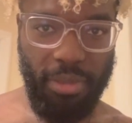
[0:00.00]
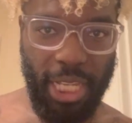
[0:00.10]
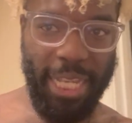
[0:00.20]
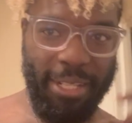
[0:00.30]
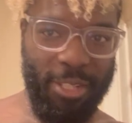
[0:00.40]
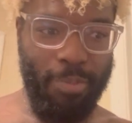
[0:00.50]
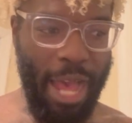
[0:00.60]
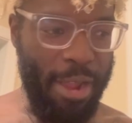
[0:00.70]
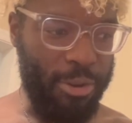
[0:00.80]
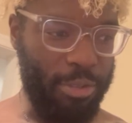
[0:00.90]
it
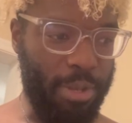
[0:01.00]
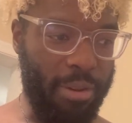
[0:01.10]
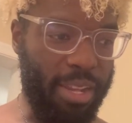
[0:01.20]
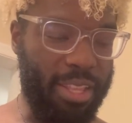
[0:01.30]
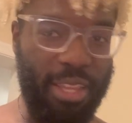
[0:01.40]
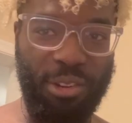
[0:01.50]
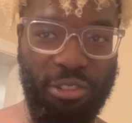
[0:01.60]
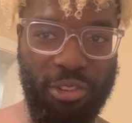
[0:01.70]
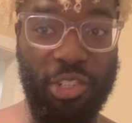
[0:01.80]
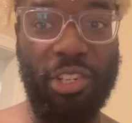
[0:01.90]
inspires me, right? The old
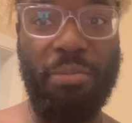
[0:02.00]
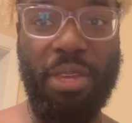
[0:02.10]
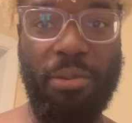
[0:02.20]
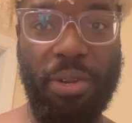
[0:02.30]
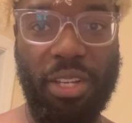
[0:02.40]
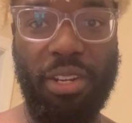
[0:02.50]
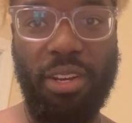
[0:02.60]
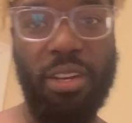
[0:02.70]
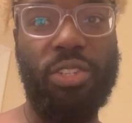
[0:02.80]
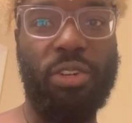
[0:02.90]
version of me working hard,